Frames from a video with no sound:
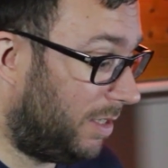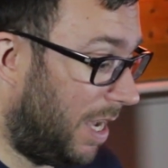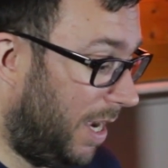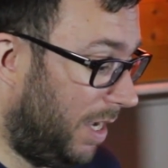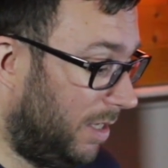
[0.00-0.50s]

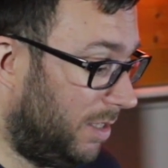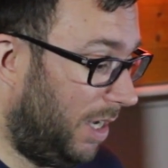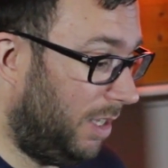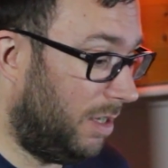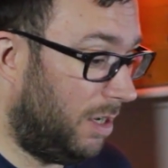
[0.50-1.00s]
that is
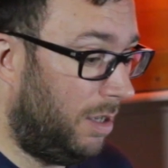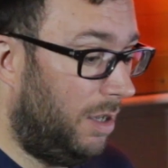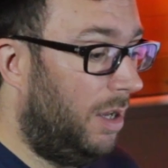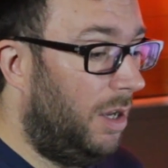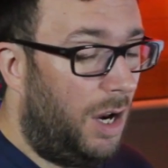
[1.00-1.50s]
either
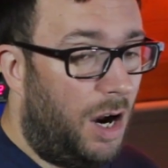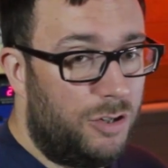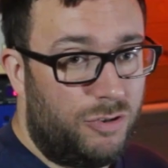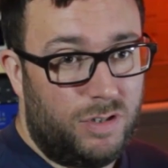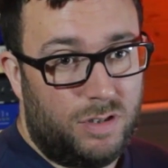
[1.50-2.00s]

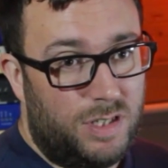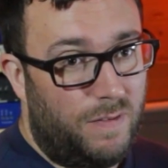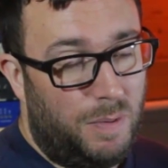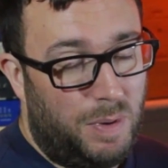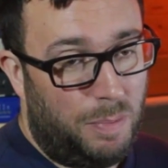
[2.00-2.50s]

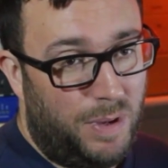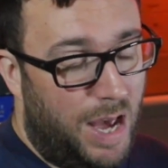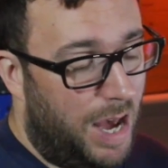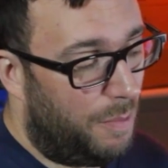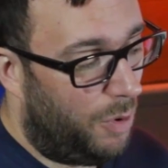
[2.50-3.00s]
170
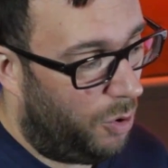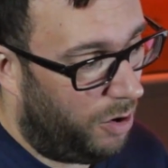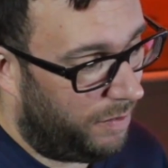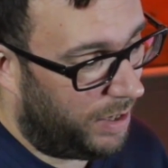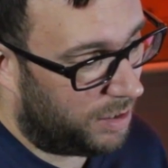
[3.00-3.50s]
BPM or
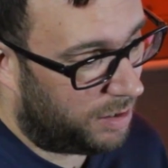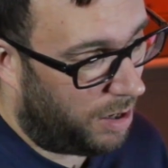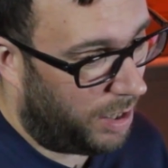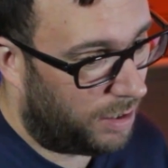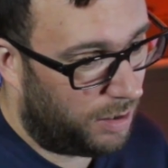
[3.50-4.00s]
if it's
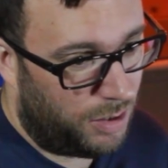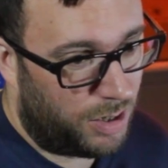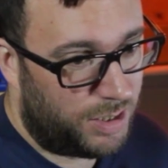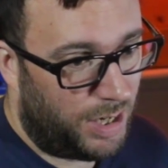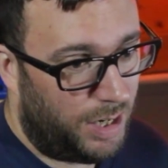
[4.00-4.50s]
like
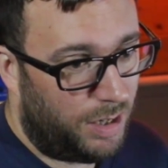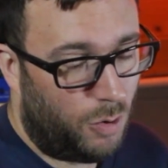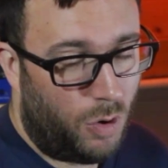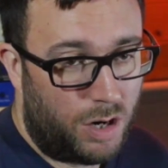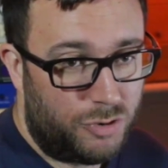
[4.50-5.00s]
90
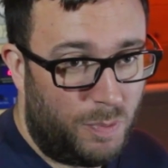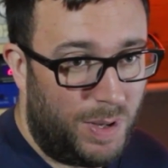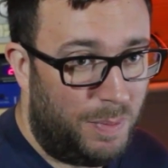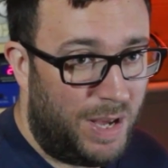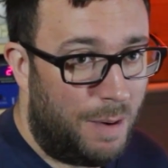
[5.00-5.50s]
or 100
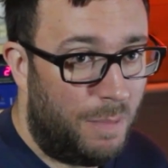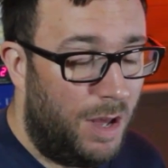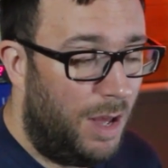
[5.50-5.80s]
BPM,